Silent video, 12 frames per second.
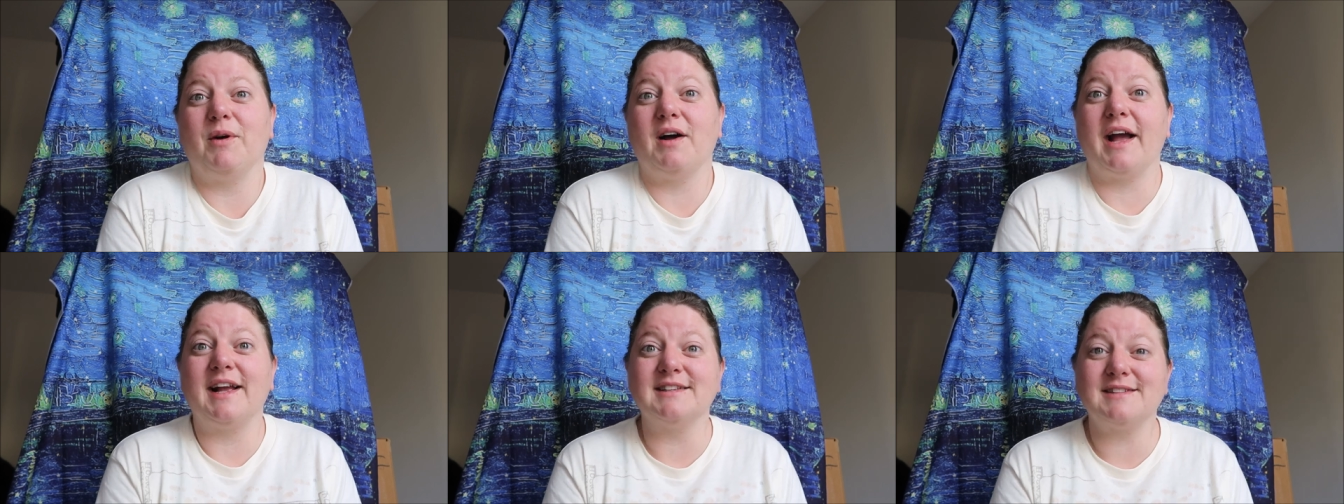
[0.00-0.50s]
well,
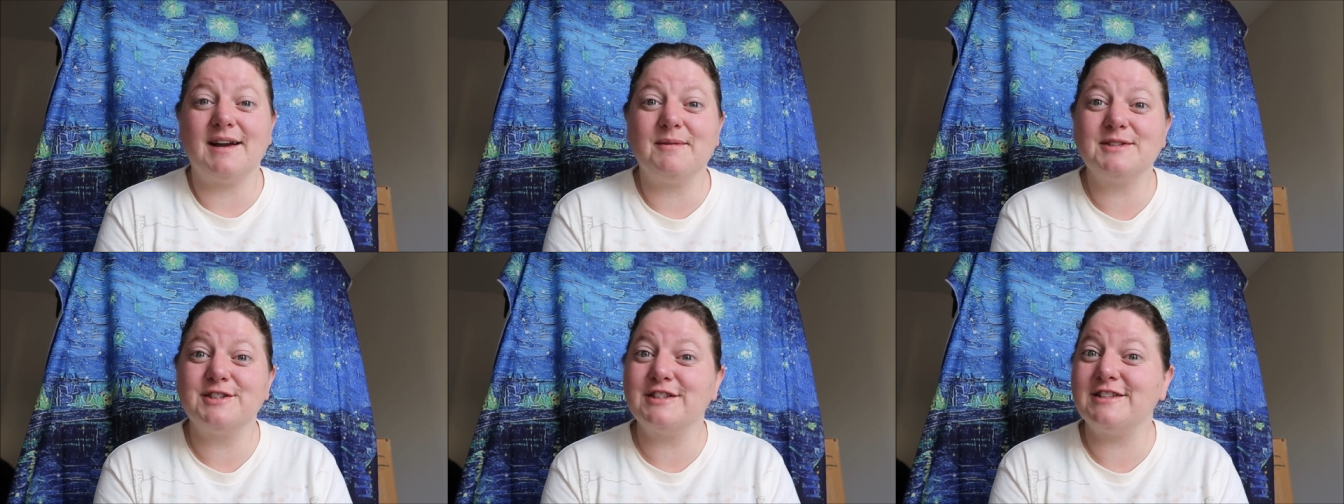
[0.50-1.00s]
I guess I
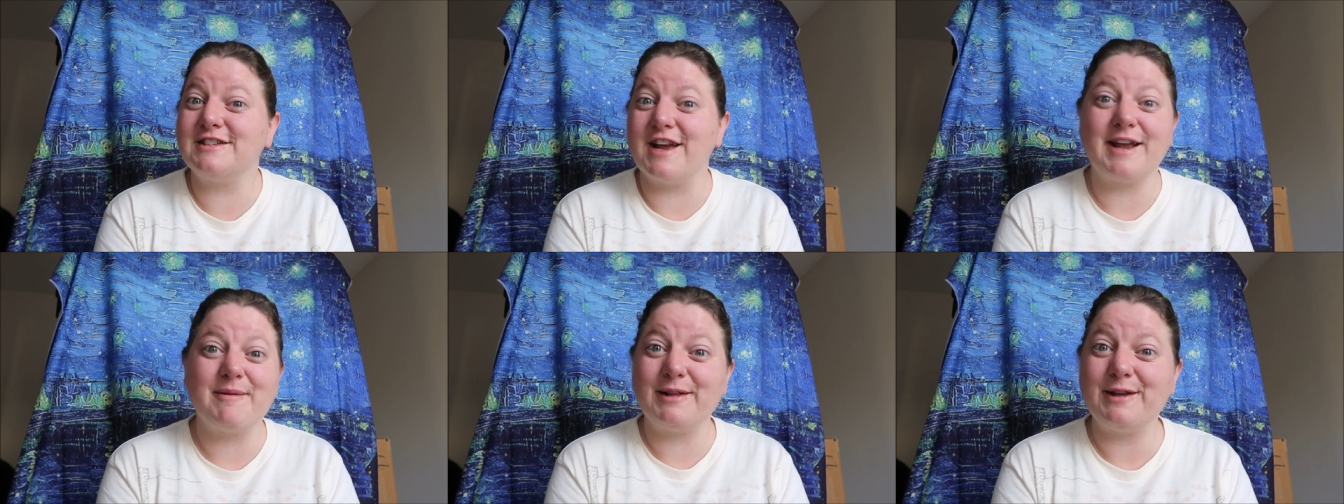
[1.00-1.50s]
will just
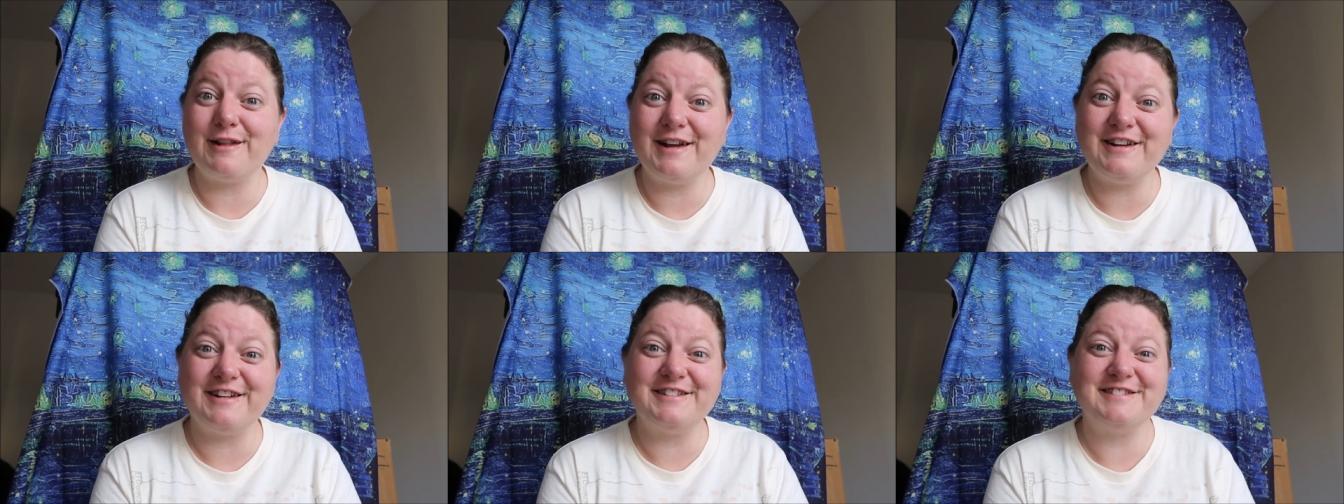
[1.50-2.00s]
check in with you
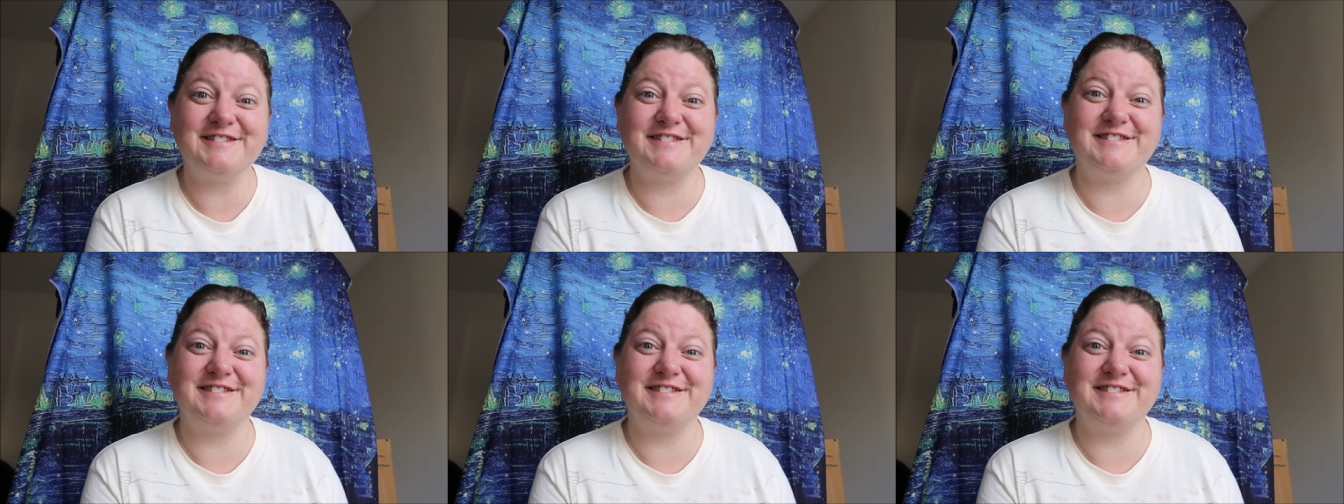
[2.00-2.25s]
later.